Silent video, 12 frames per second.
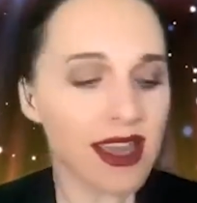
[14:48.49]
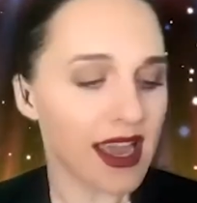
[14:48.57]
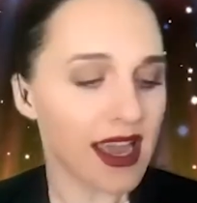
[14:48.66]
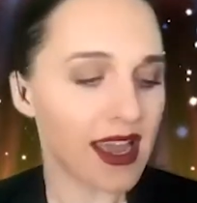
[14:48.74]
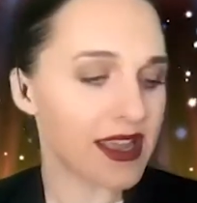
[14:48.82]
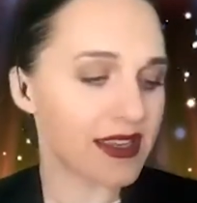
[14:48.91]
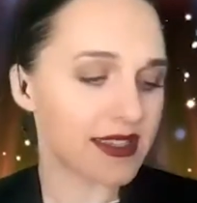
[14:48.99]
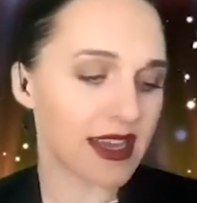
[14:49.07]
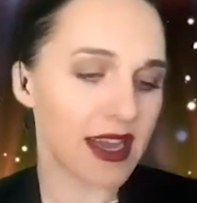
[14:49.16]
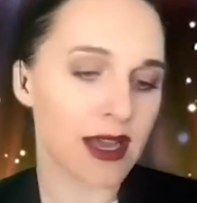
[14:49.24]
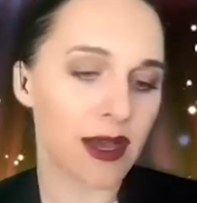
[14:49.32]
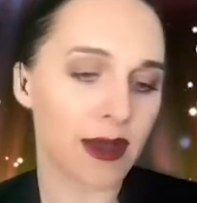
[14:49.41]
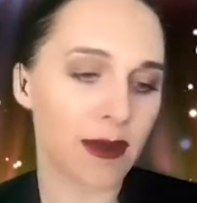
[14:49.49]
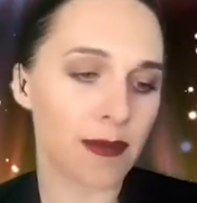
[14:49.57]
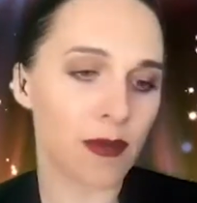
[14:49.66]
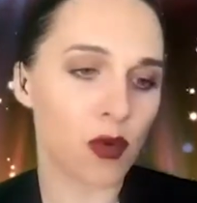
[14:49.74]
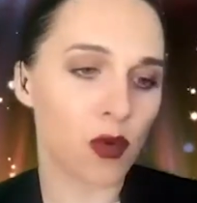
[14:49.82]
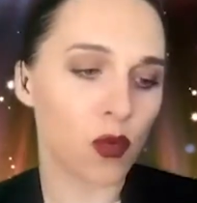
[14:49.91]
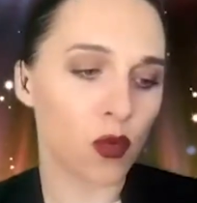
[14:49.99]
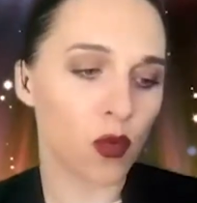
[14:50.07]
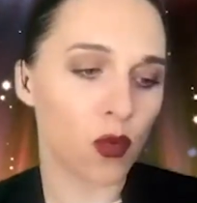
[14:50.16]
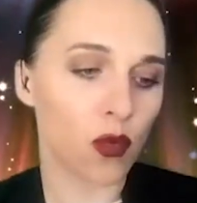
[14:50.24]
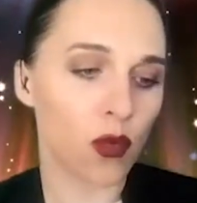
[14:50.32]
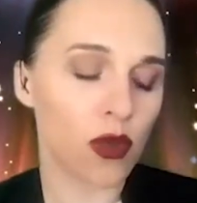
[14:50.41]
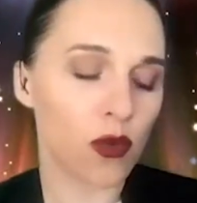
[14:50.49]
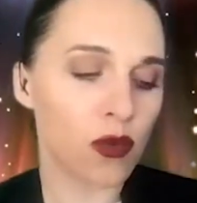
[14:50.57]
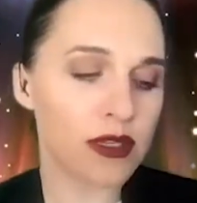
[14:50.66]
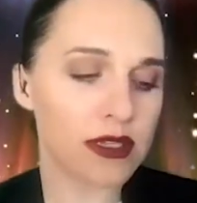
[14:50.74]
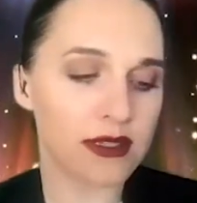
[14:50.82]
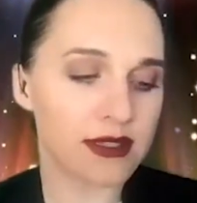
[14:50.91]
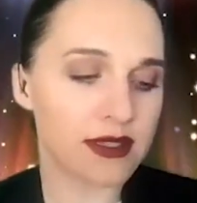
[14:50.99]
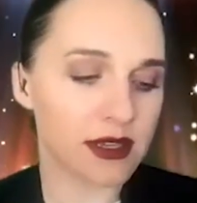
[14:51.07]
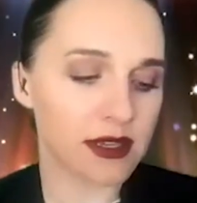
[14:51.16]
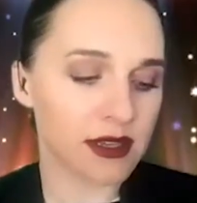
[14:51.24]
and um, it was,